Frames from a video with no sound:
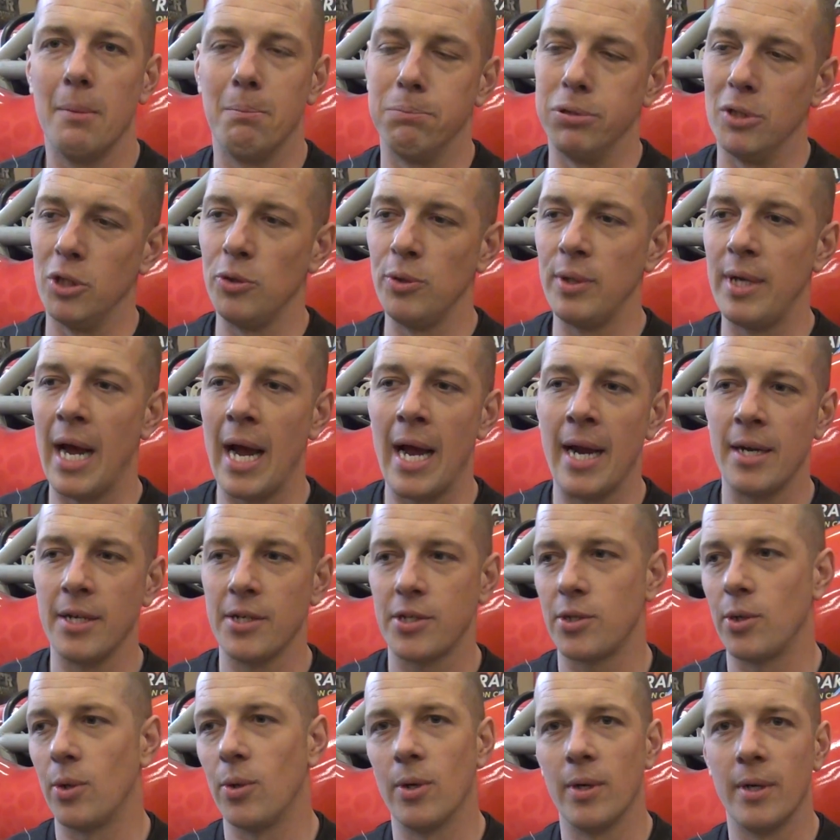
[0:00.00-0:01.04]
blue
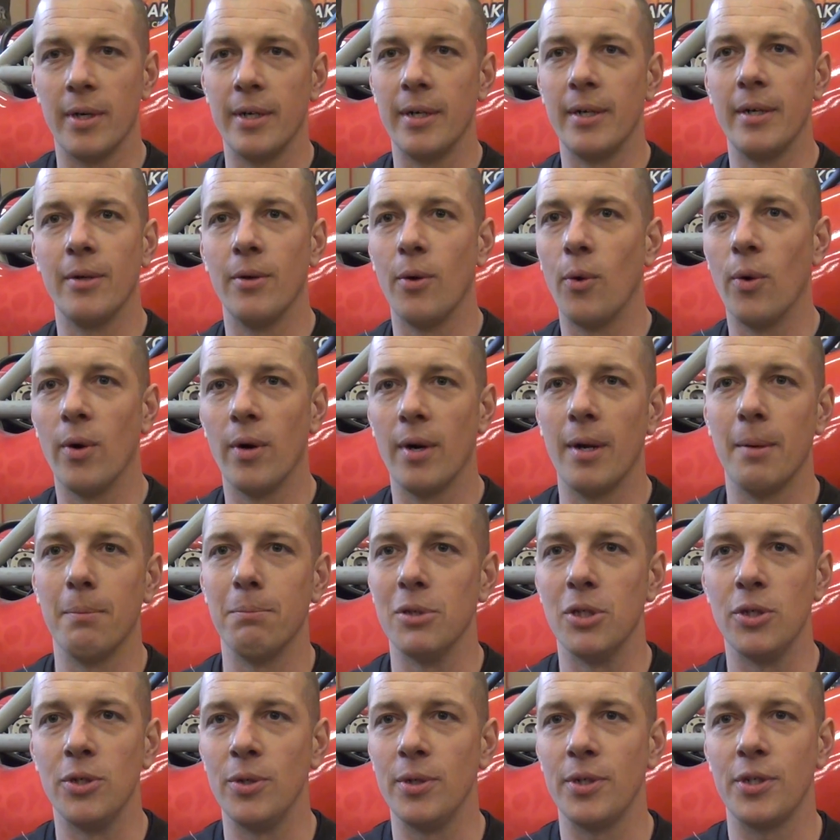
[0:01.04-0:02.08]
dinosaur or a
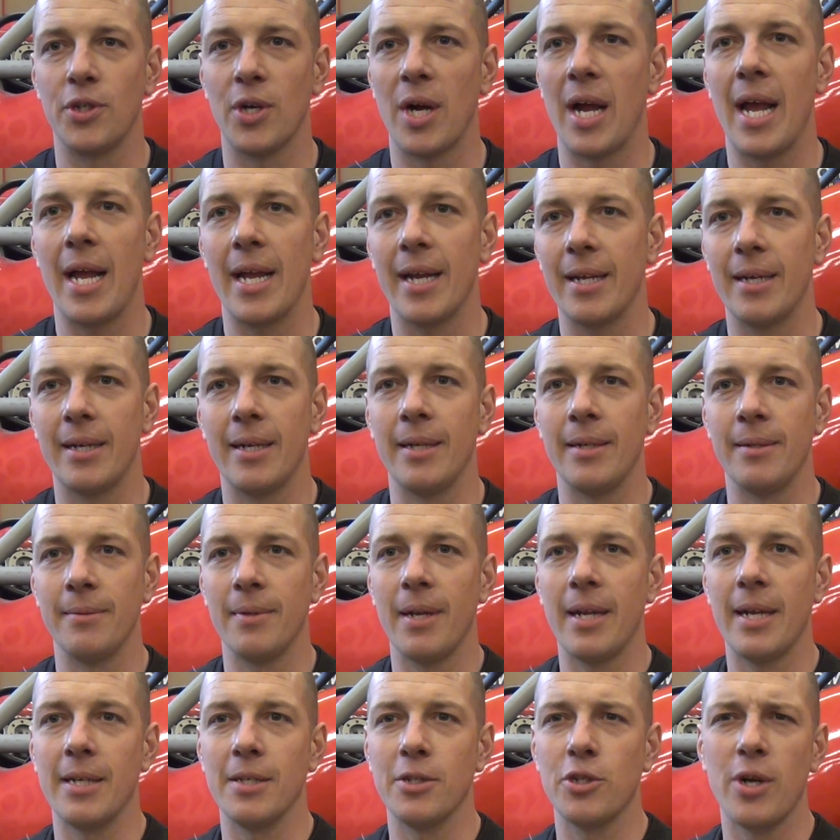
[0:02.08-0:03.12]
blue dragon
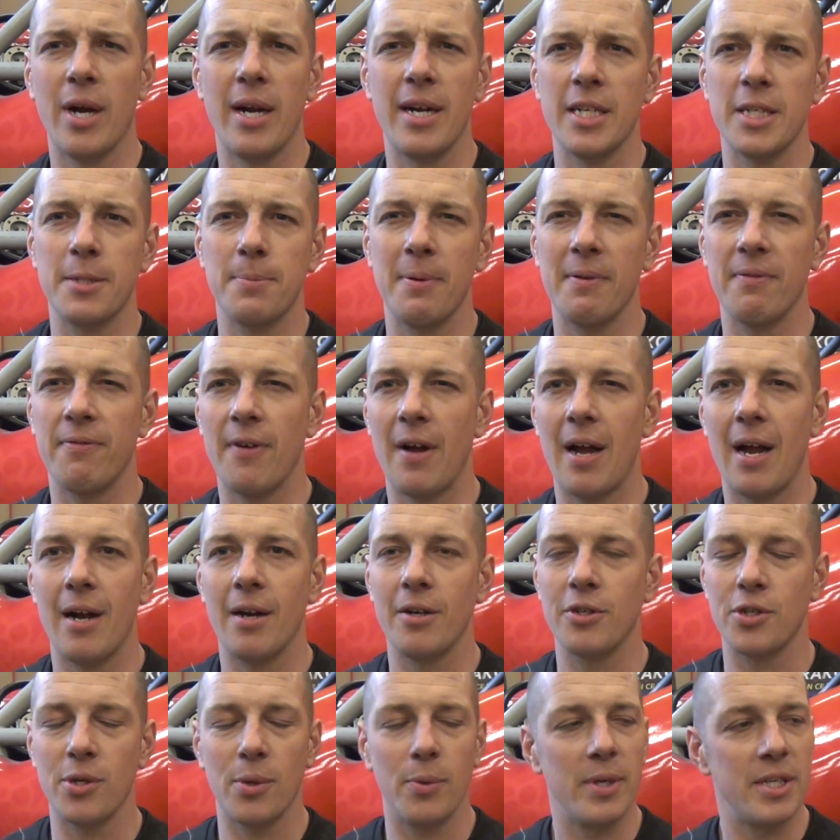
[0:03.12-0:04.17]
and trying to spit
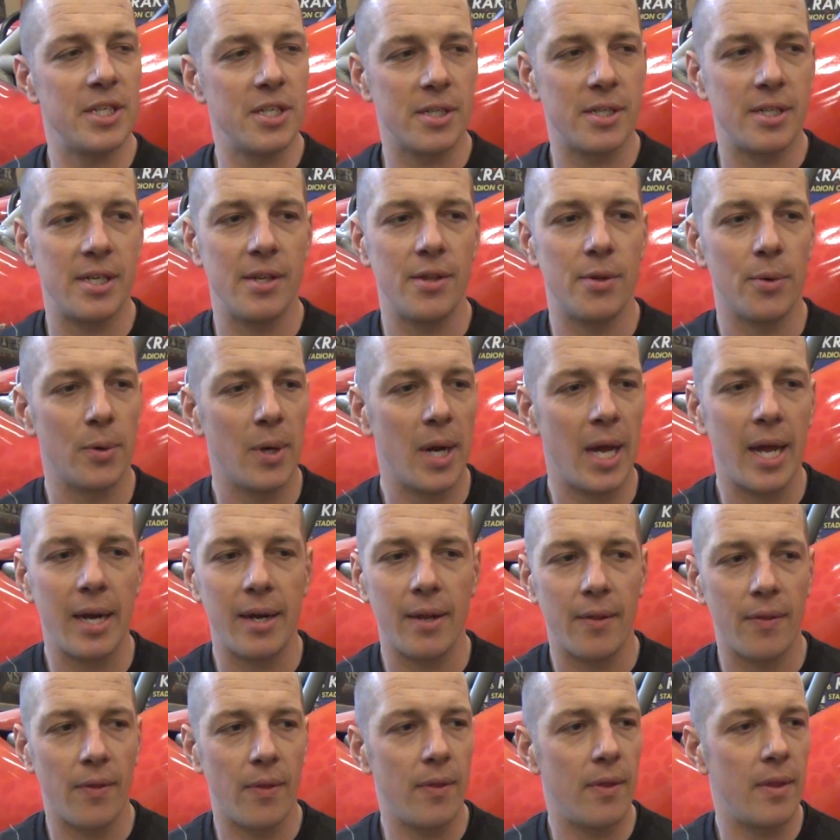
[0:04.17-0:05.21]
fire. So we just did the red,
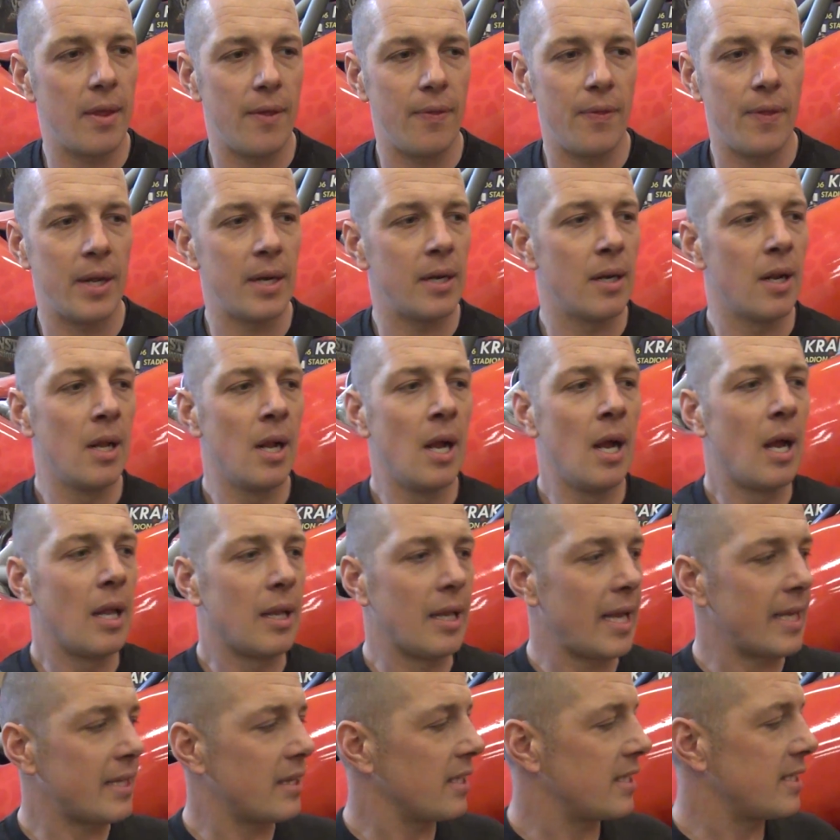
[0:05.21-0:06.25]
and then
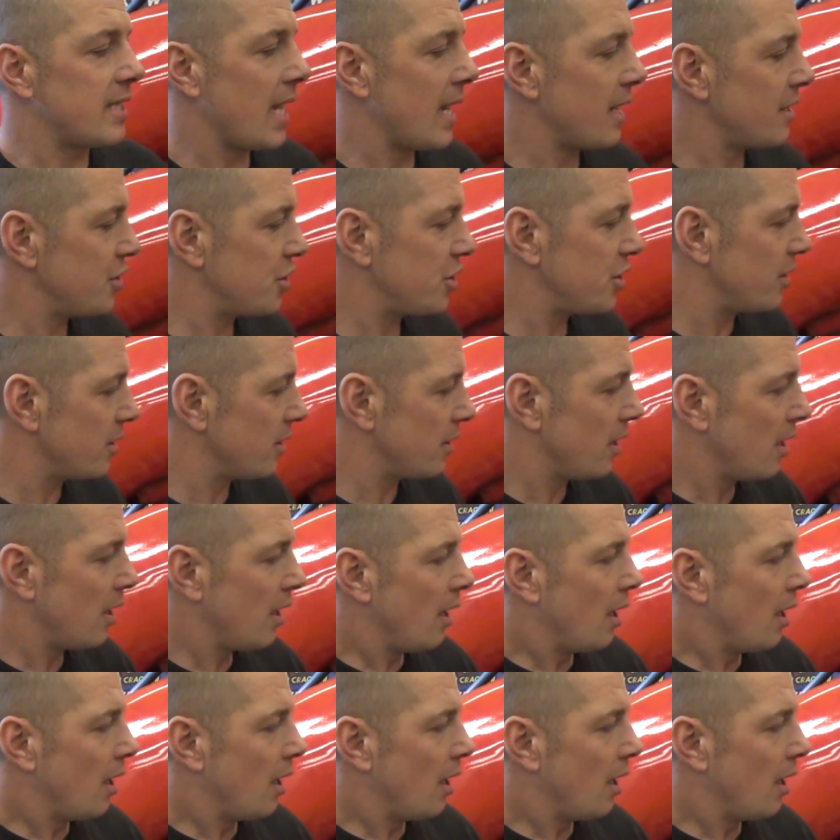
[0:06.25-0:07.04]
like the texture.